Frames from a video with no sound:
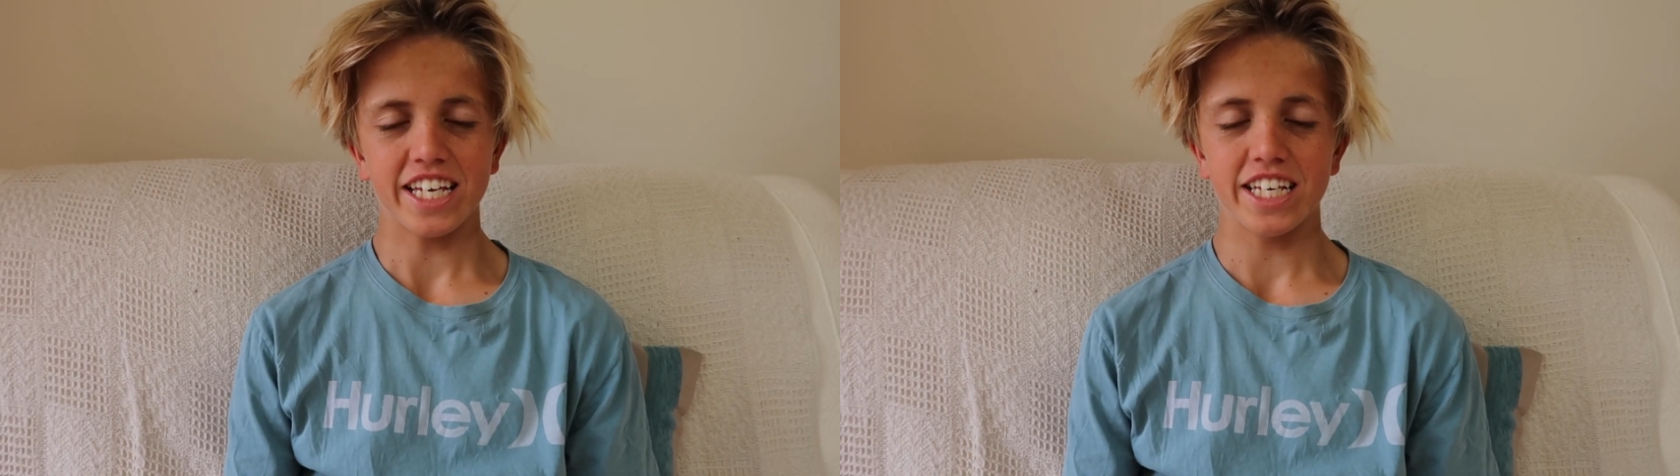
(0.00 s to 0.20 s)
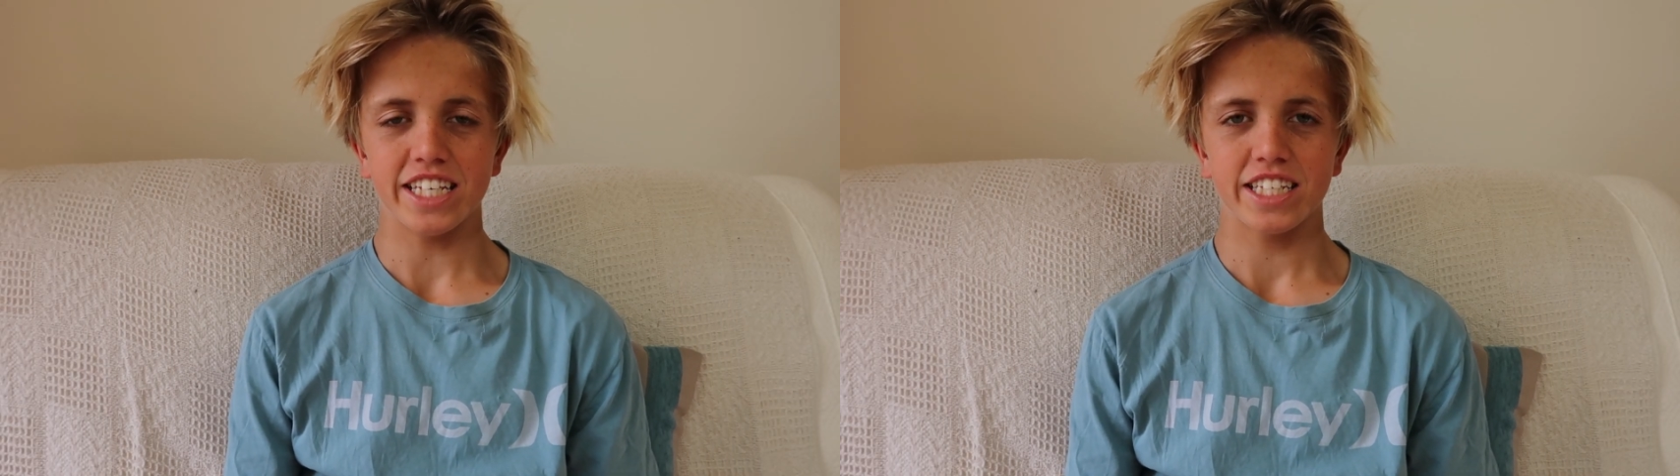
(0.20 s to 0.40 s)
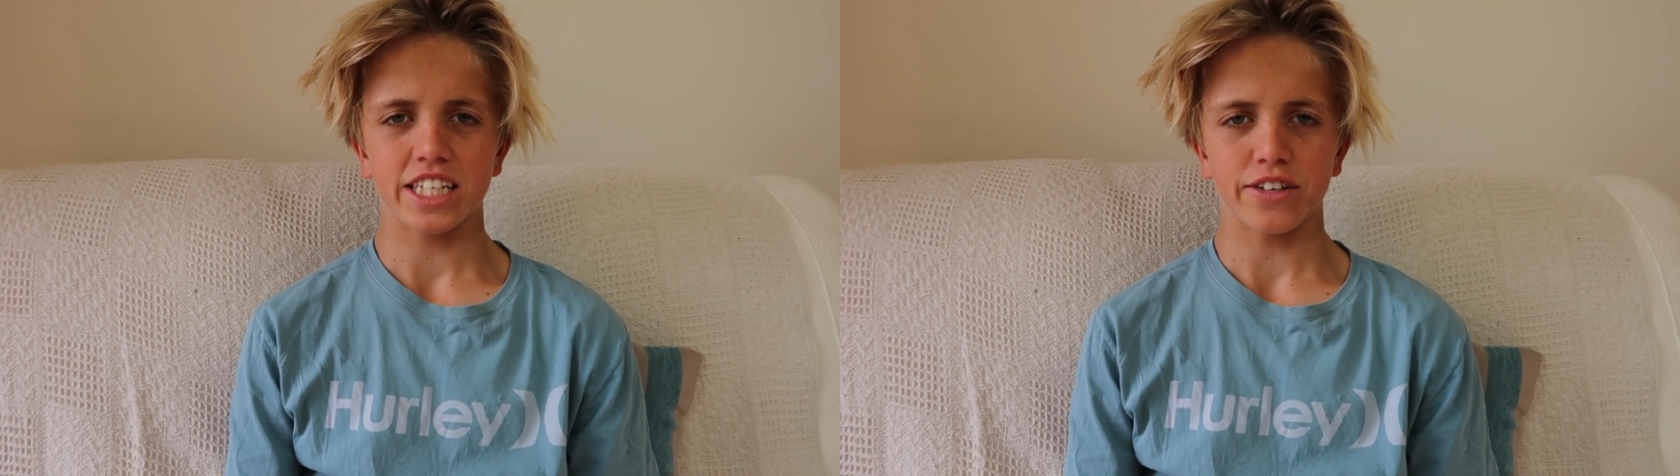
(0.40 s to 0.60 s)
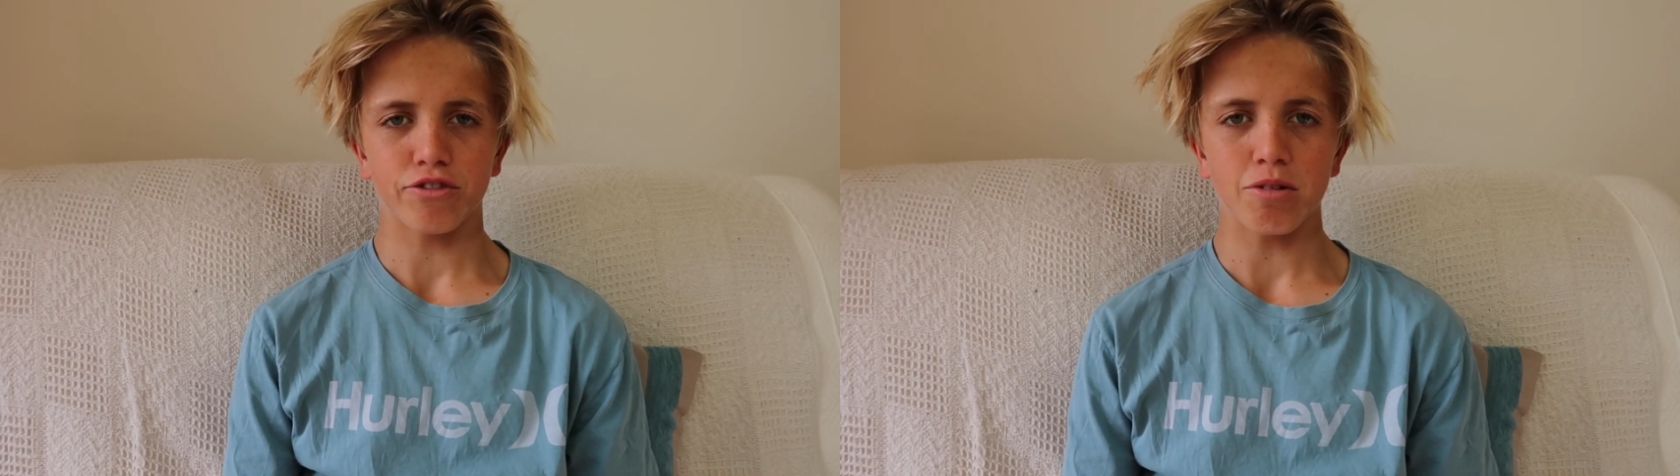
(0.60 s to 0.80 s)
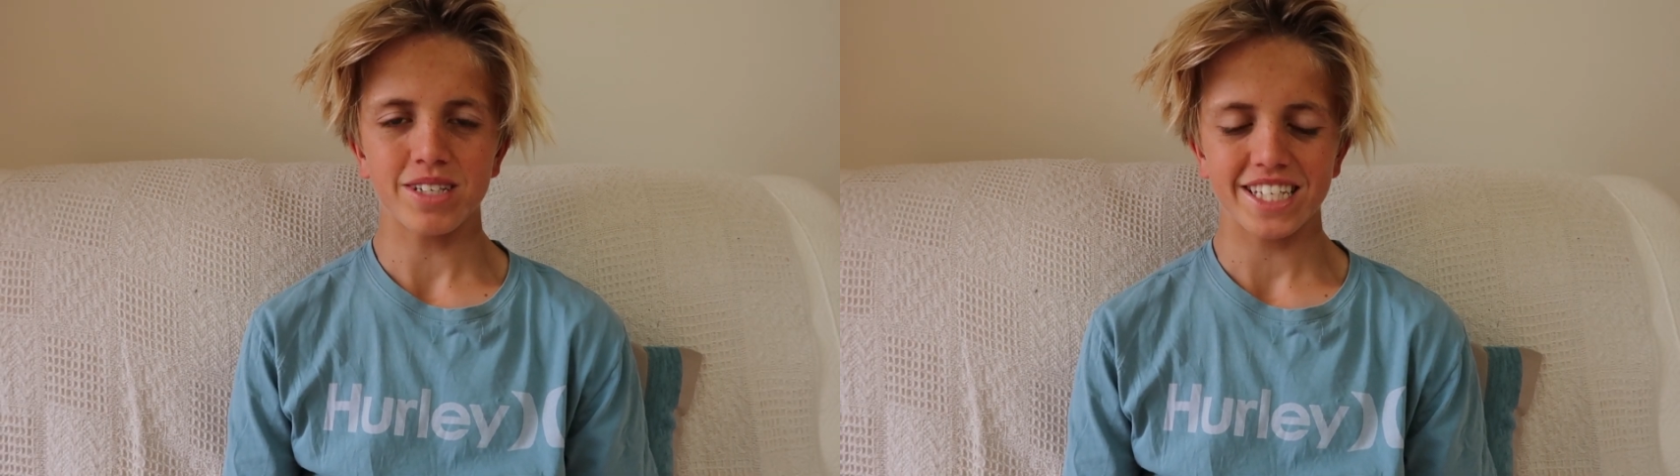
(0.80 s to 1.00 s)
is
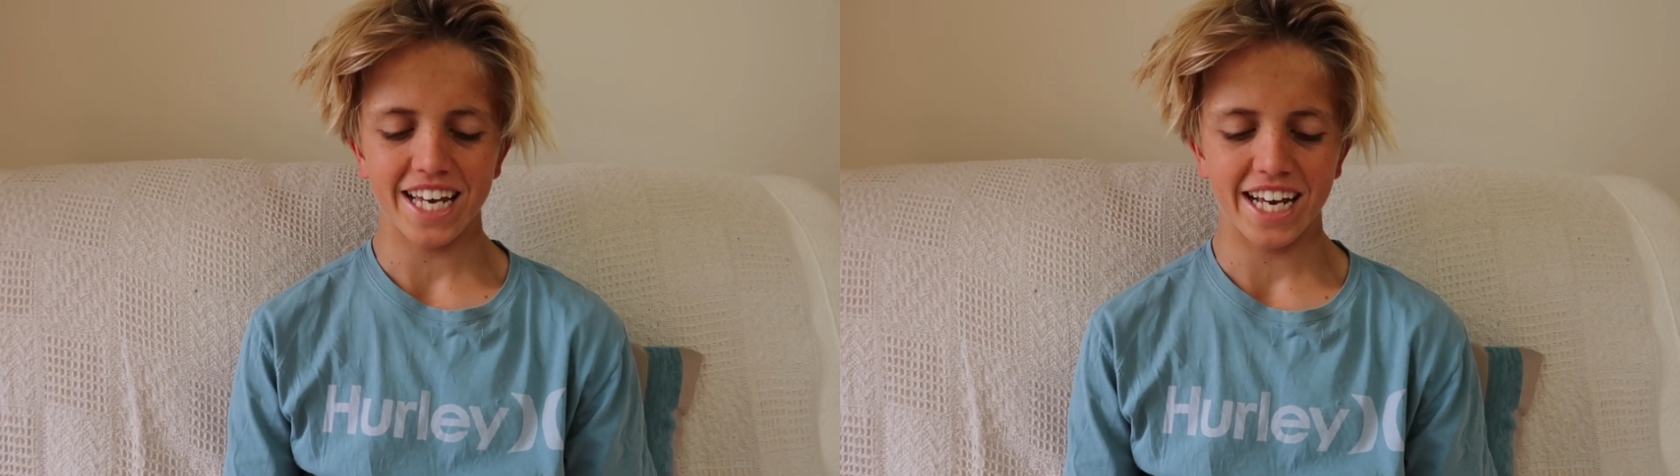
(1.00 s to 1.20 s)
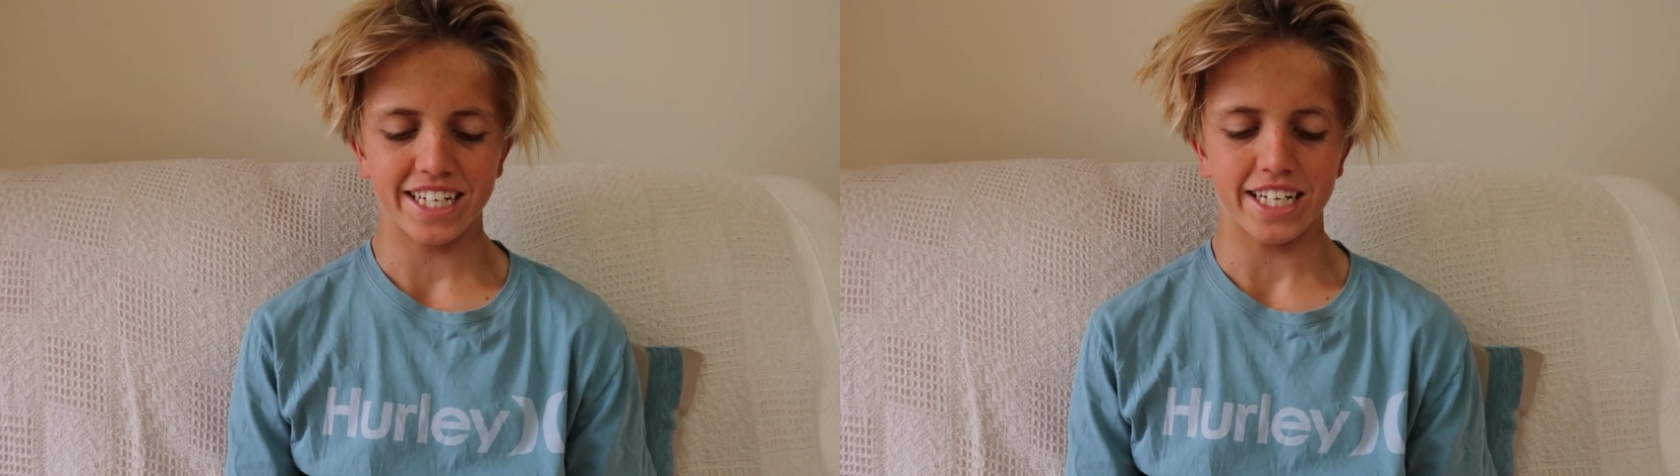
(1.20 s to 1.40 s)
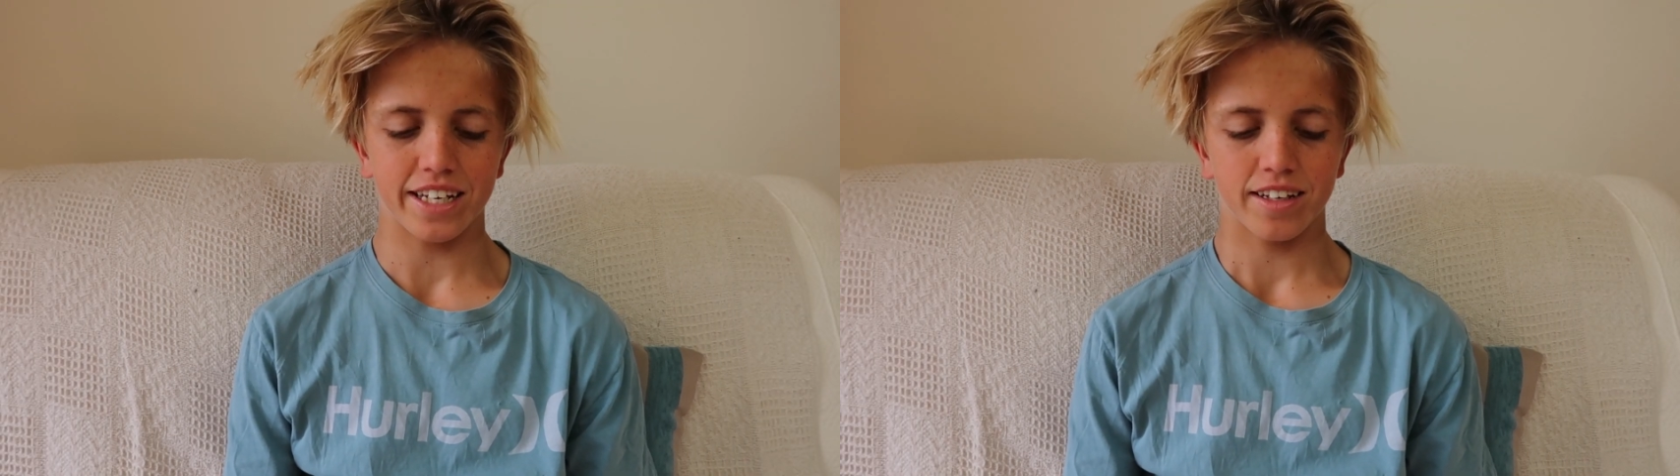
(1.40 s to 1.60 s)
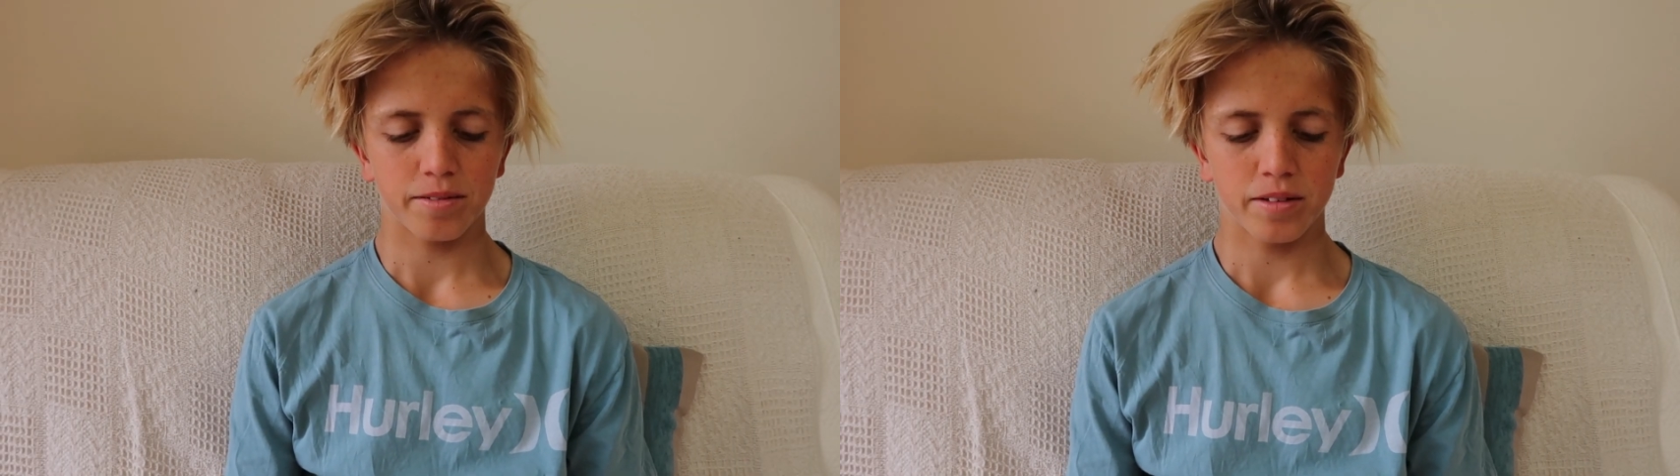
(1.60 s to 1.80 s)
from Sandy.